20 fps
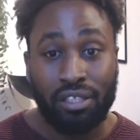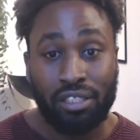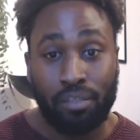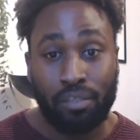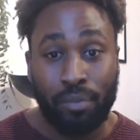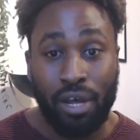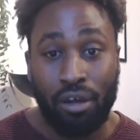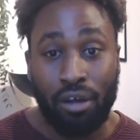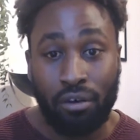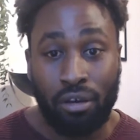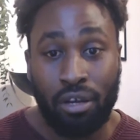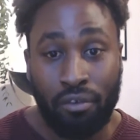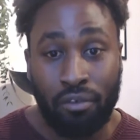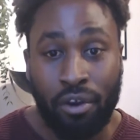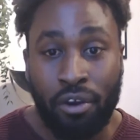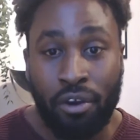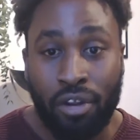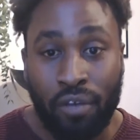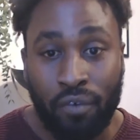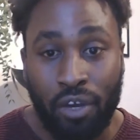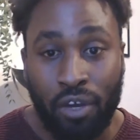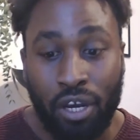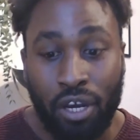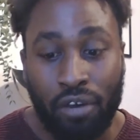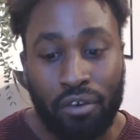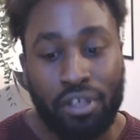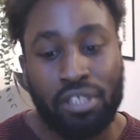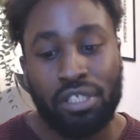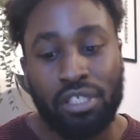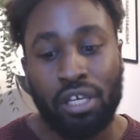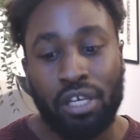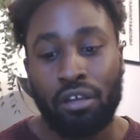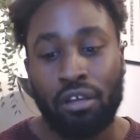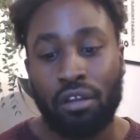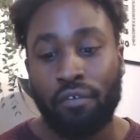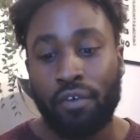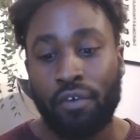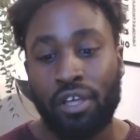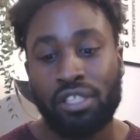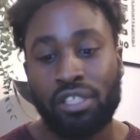about coronavirus. So the
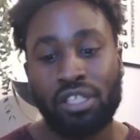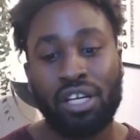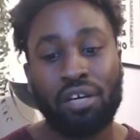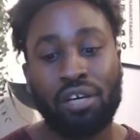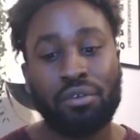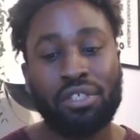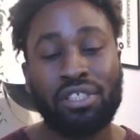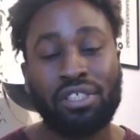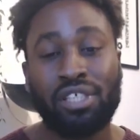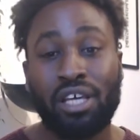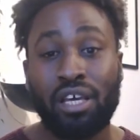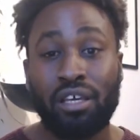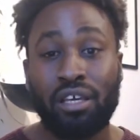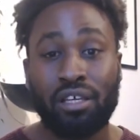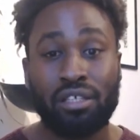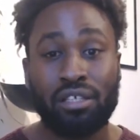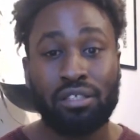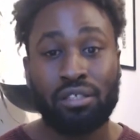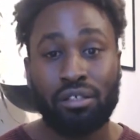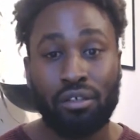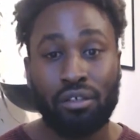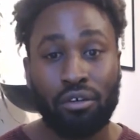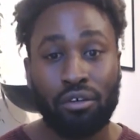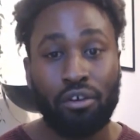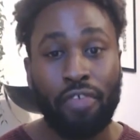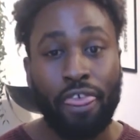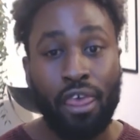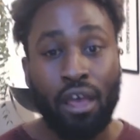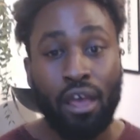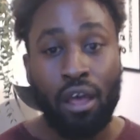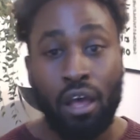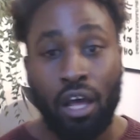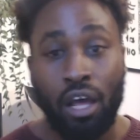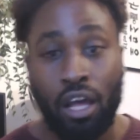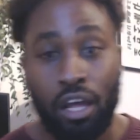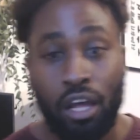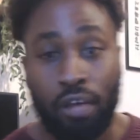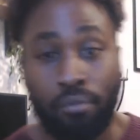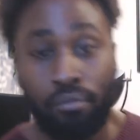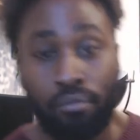first thing I would say is to
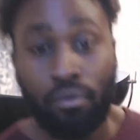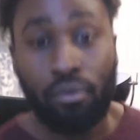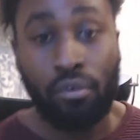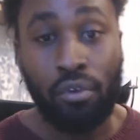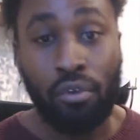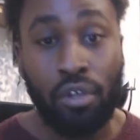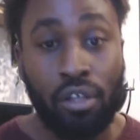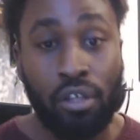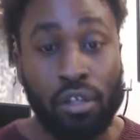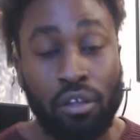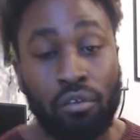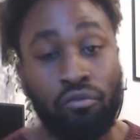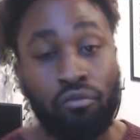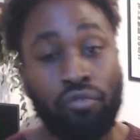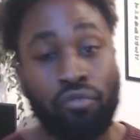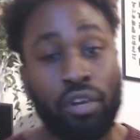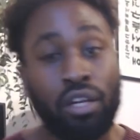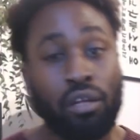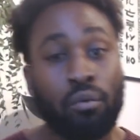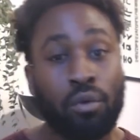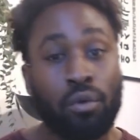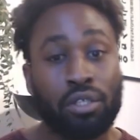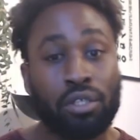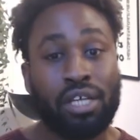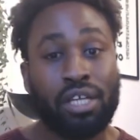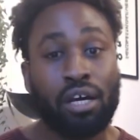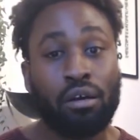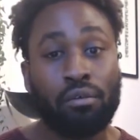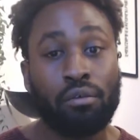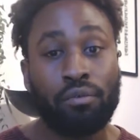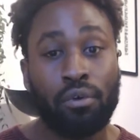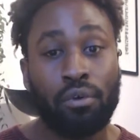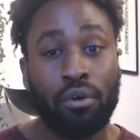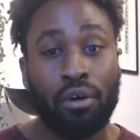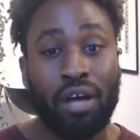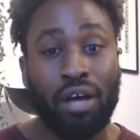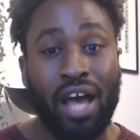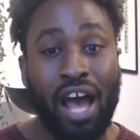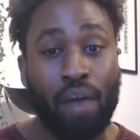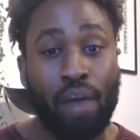really watch out
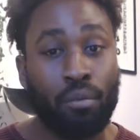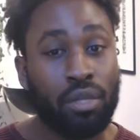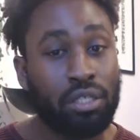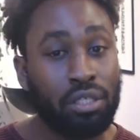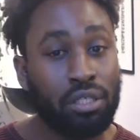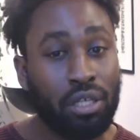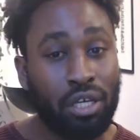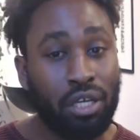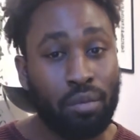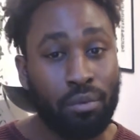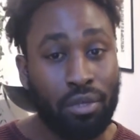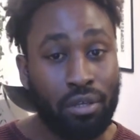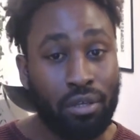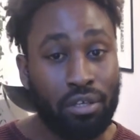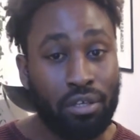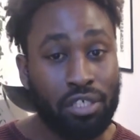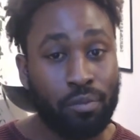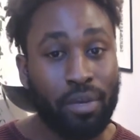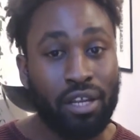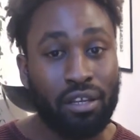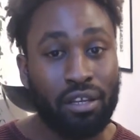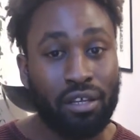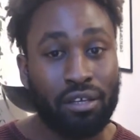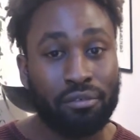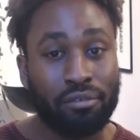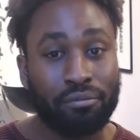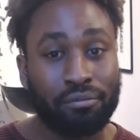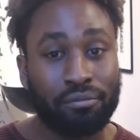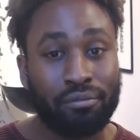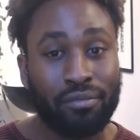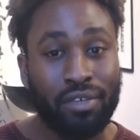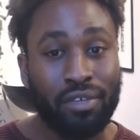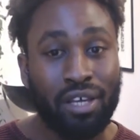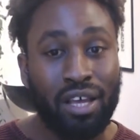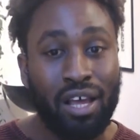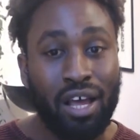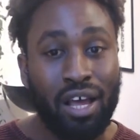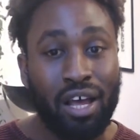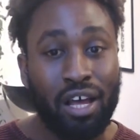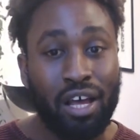for how much time are you spending.
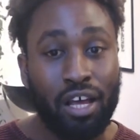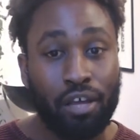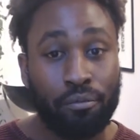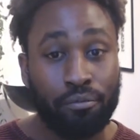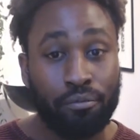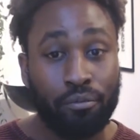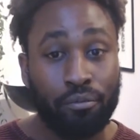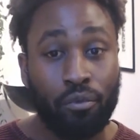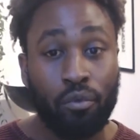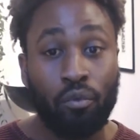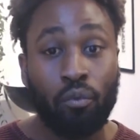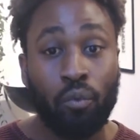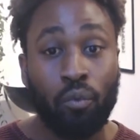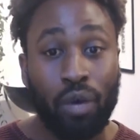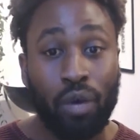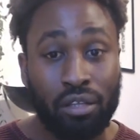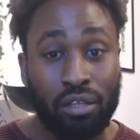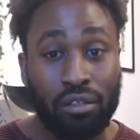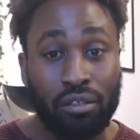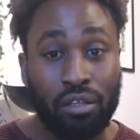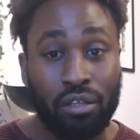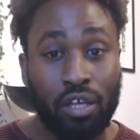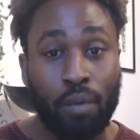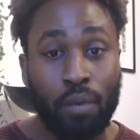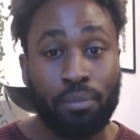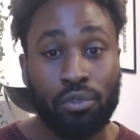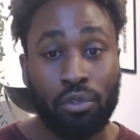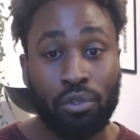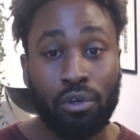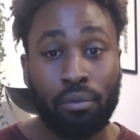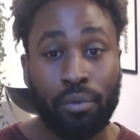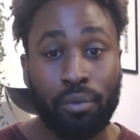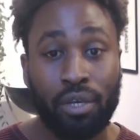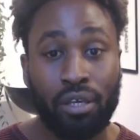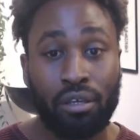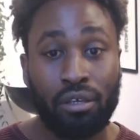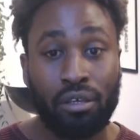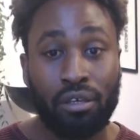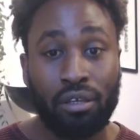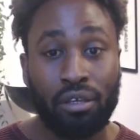One,
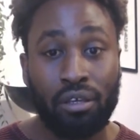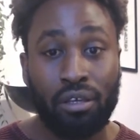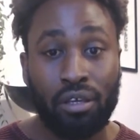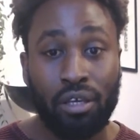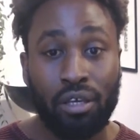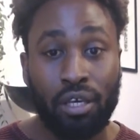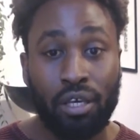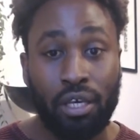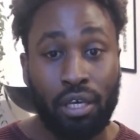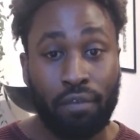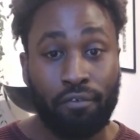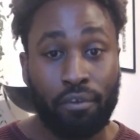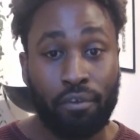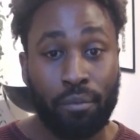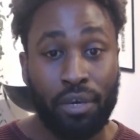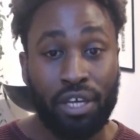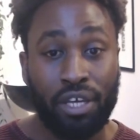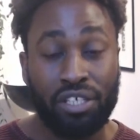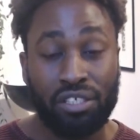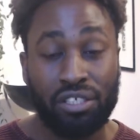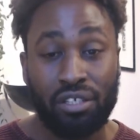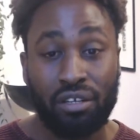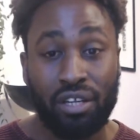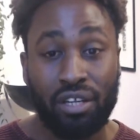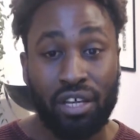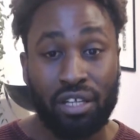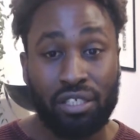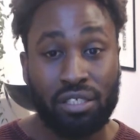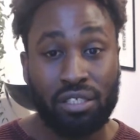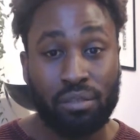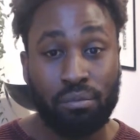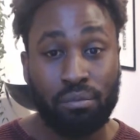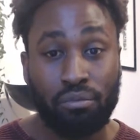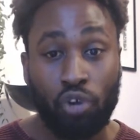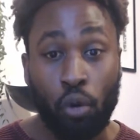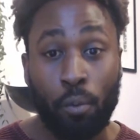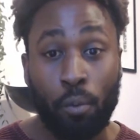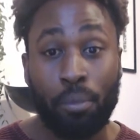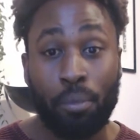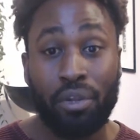absorbing information that's
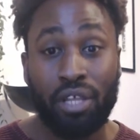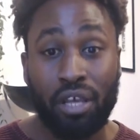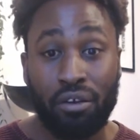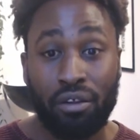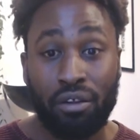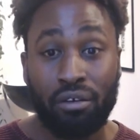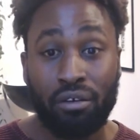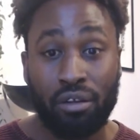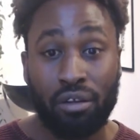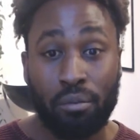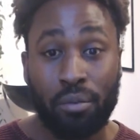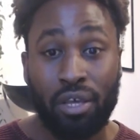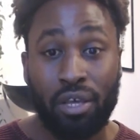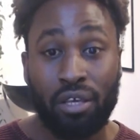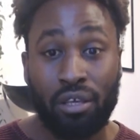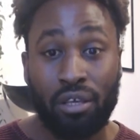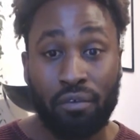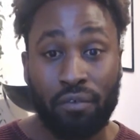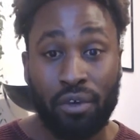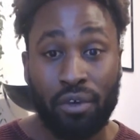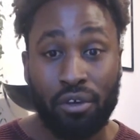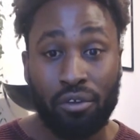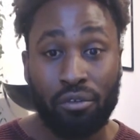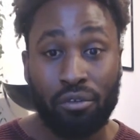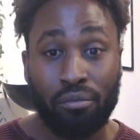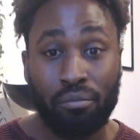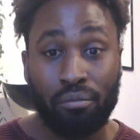probably only going to make you feel